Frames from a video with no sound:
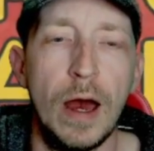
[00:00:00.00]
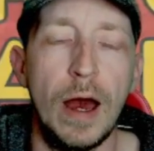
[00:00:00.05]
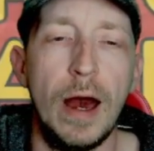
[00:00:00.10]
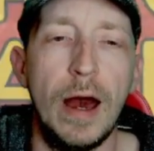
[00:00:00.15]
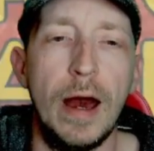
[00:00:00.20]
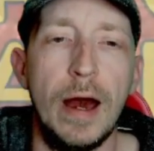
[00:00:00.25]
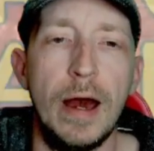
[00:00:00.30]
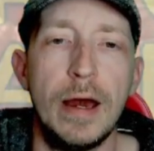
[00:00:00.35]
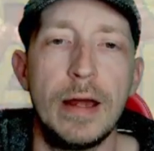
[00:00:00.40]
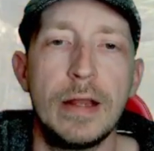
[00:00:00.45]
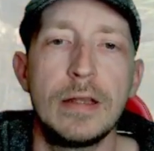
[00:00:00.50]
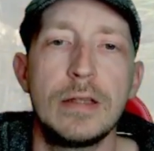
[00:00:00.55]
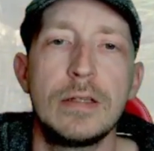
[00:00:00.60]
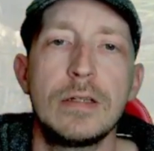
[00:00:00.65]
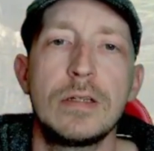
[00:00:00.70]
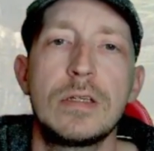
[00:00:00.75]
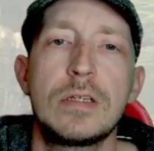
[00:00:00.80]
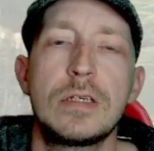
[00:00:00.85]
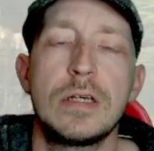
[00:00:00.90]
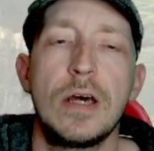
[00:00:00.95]

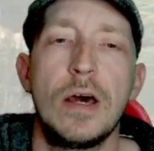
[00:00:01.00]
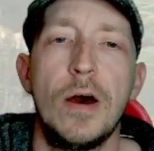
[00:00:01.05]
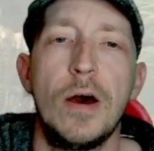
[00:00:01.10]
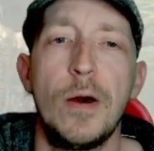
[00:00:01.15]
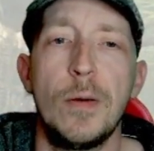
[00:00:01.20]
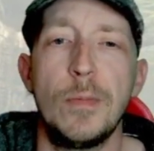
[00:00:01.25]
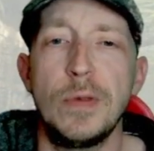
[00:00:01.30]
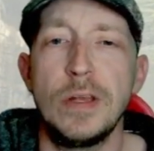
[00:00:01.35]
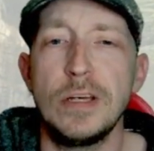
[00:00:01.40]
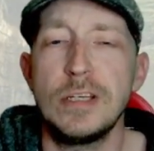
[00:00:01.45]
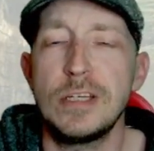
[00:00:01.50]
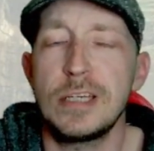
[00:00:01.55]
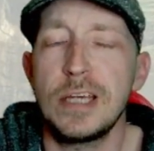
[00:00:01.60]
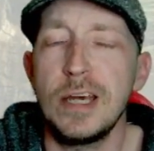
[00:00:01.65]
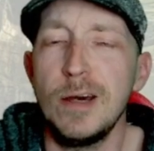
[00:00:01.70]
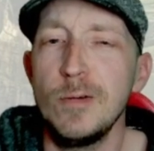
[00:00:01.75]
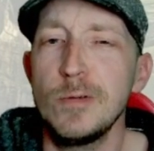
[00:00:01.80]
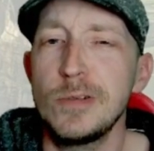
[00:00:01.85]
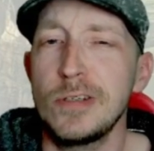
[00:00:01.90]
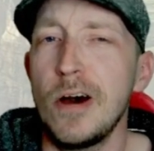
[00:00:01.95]
And the
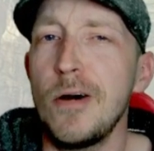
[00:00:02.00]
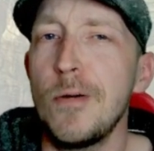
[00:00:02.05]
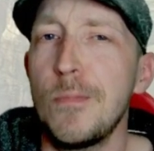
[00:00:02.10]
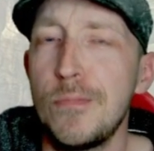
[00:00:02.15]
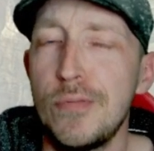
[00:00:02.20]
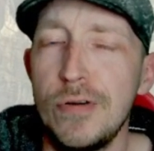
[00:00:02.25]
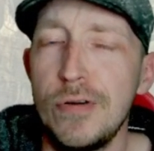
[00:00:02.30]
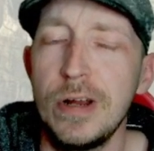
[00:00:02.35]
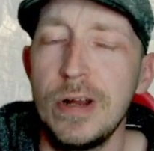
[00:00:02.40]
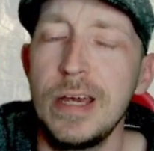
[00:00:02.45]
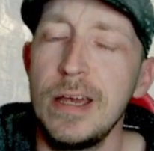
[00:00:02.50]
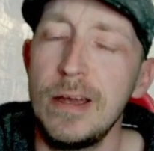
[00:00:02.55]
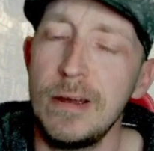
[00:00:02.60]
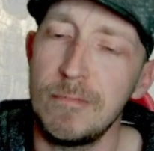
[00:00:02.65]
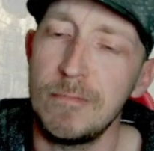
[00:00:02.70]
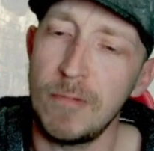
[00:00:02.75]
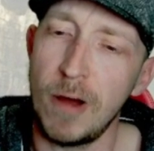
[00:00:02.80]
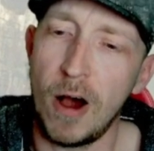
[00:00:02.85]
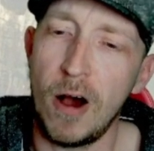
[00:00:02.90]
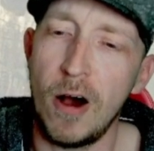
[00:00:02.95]
skills are pretty
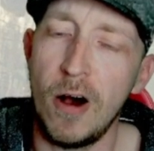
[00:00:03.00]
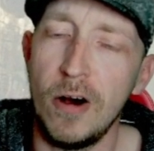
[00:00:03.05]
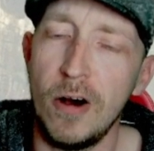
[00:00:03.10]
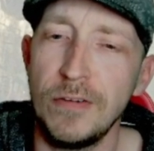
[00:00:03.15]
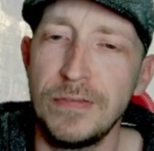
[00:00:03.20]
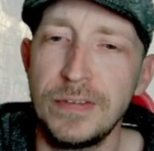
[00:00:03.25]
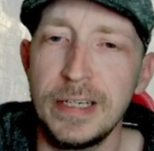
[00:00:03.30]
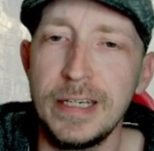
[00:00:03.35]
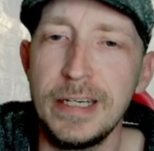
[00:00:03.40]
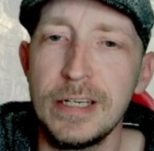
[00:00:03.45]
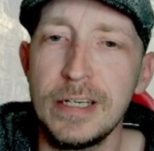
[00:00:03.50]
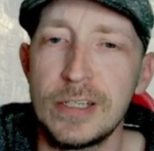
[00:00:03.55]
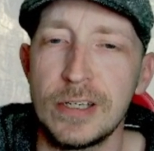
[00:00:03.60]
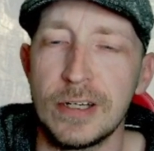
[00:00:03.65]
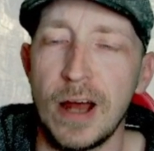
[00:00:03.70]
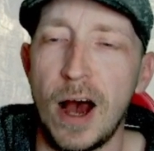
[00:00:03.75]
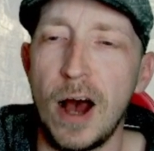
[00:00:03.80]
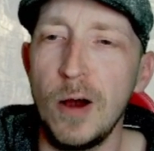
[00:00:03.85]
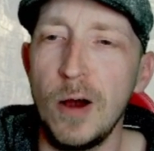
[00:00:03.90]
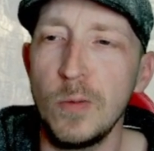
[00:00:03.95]
half
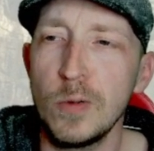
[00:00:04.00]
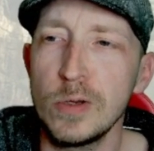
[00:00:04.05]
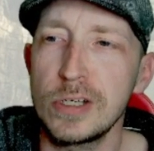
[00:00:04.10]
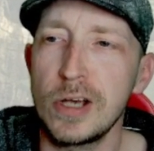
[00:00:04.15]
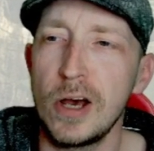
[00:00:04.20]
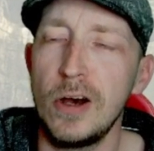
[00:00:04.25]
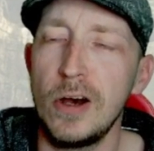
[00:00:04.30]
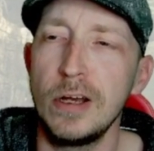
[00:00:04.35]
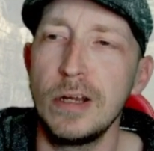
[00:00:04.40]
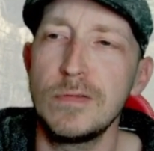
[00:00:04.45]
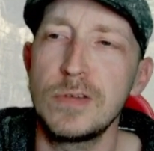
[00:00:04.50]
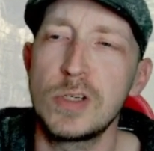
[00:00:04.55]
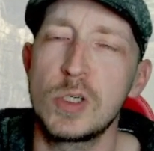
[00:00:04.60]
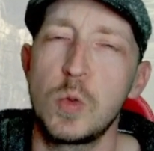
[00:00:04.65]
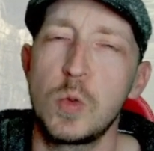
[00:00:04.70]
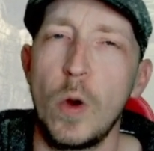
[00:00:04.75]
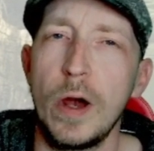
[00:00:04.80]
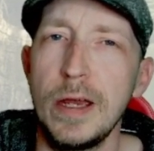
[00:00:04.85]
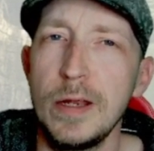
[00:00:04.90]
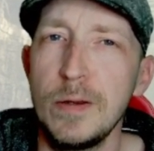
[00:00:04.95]
decent. I was kind of
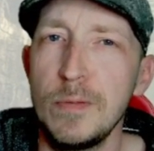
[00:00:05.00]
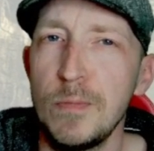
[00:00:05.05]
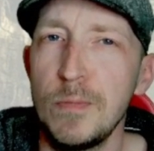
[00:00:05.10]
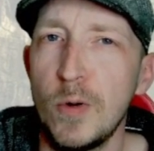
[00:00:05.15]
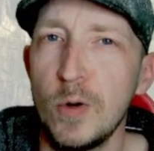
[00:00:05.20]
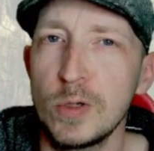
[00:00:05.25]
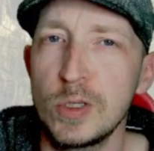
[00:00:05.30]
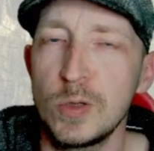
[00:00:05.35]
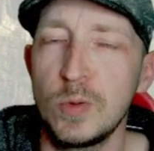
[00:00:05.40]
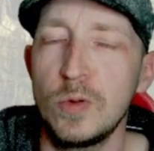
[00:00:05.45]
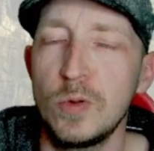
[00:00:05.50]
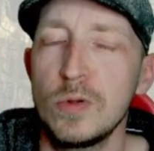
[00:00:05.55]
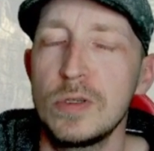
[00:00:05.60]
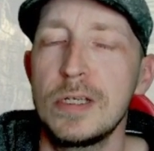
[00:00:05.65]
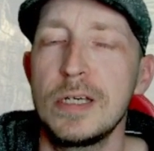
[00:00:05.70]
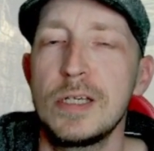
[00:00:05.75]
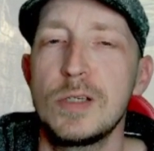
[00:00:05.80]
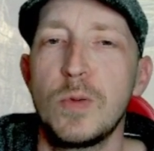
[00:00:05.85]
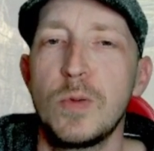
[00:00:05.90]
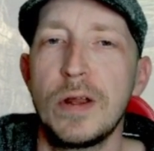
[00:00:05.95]
swaying more towards
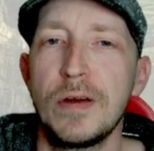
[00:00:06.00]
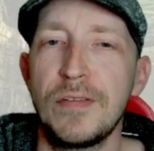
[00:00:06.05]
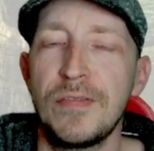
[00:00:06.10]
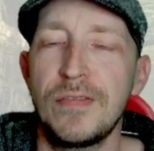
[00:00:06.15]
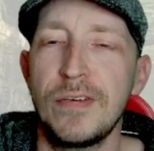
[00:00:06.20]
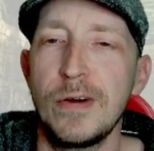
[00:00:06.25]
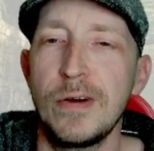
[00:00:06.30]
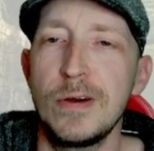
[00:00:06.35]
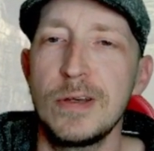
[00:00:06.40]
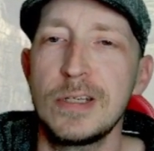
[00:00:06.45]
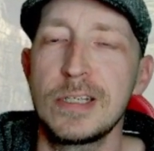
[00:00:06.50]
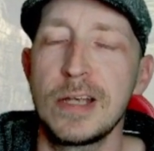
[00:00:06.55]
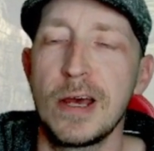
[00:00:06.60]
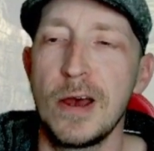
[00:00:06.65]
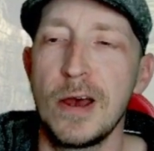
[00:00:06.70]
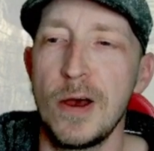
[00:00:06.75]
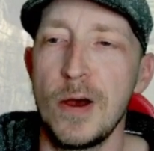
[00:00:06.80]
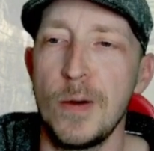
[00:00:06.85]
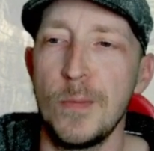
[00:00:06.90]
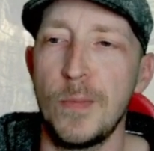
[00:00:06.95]
this one at first,
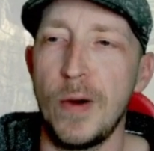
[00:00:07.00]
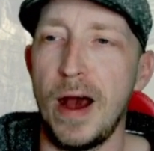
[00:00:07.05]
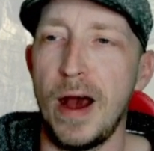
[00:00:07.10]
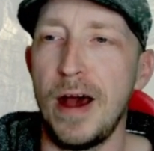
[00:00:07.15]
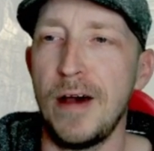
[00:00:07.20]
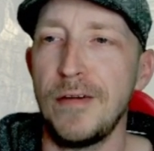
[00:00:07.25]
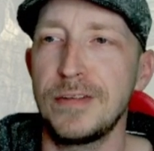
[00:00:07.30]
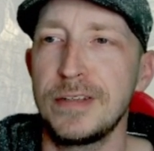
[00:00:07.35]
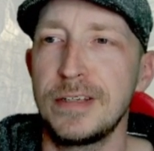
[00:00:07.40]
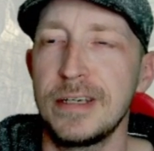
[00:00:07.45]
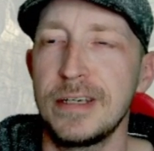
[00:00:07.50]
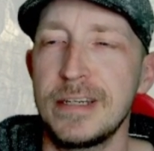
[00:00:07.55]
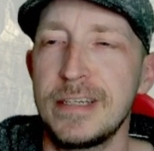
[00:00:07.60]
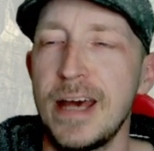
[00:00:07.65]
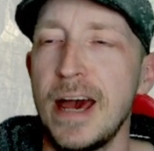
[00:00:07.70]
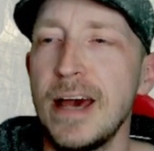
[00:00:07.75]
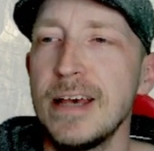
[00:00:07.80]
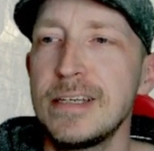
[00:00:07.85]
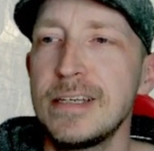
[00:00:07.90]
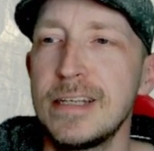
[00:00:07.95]
but after
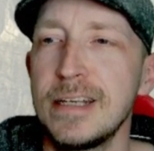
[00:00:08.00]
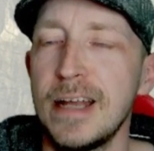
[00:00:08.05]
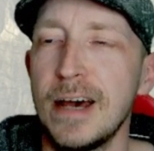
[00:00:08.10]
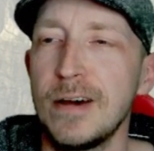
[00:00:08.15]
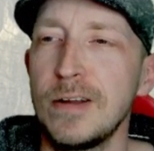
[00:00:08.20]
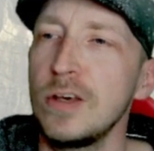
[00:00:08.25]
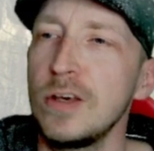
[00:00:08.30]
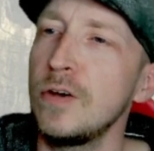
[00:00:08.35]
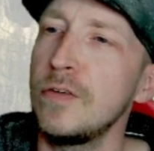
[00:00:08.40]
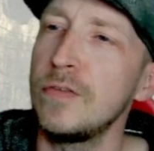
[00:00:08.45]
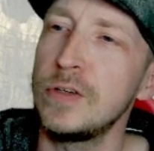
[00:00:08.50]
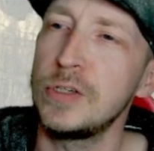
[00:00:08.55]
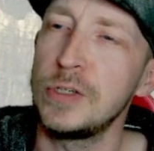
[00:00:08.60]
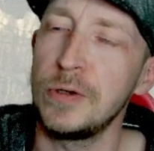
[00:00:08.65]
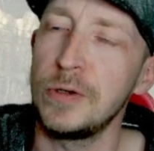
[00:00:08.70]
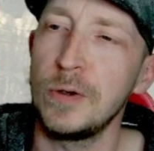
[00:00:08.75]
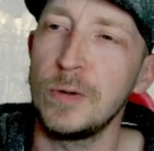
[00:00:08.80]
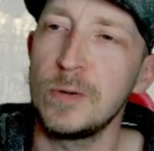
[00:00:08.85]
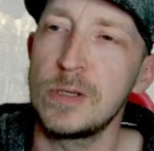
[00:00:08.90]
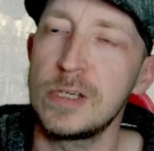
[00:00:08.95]
testing out the others,
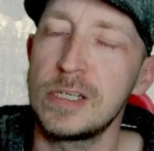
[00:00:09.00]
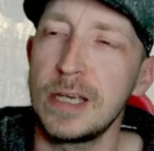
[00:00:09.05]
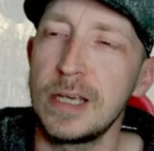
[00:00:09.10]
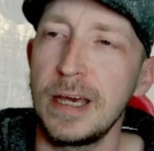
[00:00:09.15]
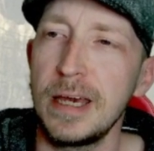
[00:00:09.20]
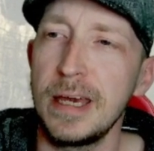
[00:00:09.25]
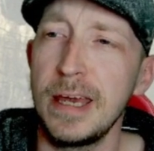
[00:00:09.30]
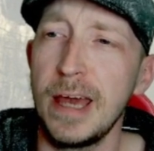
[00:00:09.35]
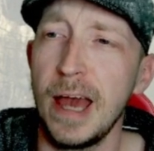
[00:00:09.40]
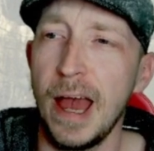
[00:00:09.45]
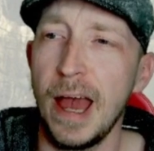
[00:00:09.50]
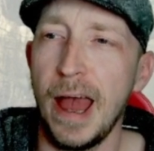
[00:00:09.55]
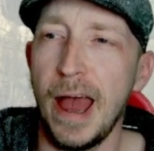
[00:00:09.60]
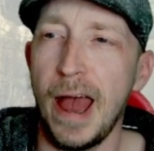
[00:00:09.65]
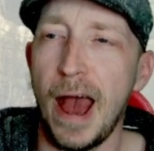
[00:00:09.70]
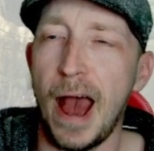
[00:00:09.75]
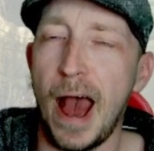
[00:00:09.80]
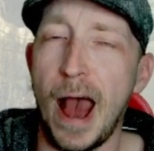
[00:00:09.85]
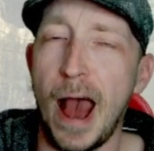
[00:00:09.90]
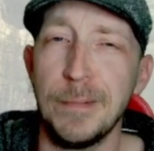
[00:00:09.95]
you'll see
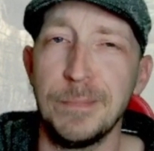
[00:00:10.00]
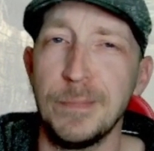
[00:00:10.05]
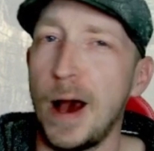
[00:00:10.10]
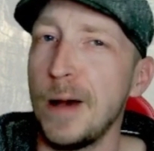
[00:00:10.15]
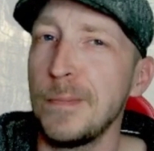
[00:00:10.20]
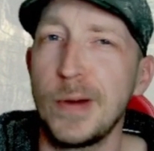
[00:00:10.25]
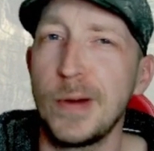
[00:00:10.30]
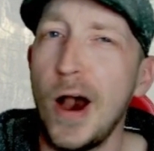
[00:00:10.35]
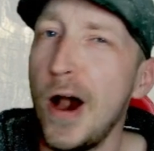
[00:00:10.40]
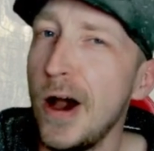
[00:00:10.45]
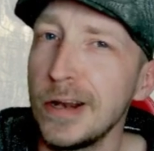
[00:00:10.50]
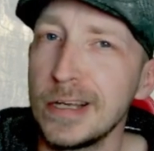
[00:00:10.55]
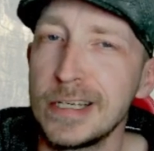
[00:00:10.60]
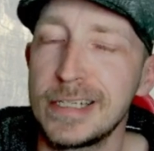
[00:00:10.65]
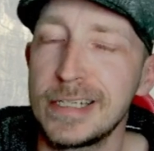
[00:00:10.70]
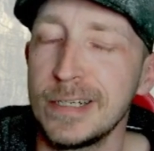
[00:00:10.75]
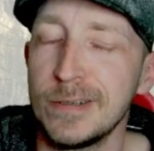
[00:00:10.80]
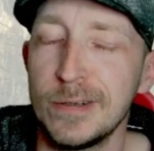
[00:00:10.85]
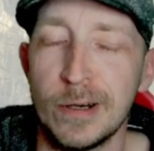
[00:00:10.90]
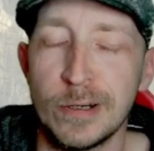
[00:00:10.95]
I'm kind of
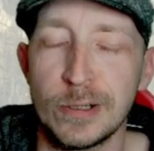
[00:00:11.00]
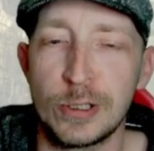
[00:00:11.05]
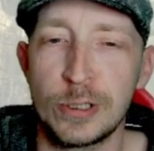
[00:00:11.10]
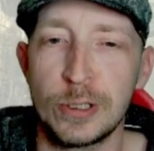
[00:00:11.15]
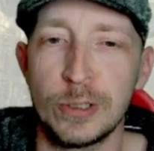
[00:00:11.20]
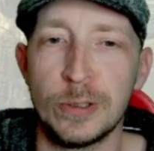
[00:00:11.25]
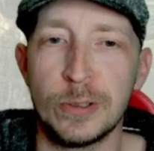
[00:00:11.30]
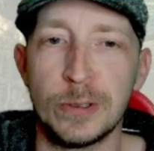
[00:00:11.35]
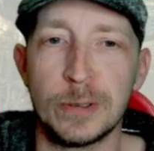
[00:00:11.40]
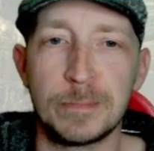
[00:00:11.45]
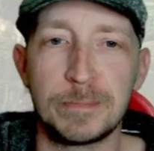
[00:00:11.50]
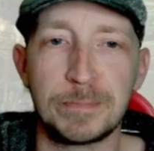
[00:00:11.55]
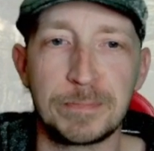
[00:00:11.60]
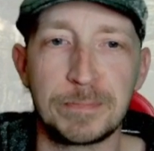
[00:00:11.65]
still not sure.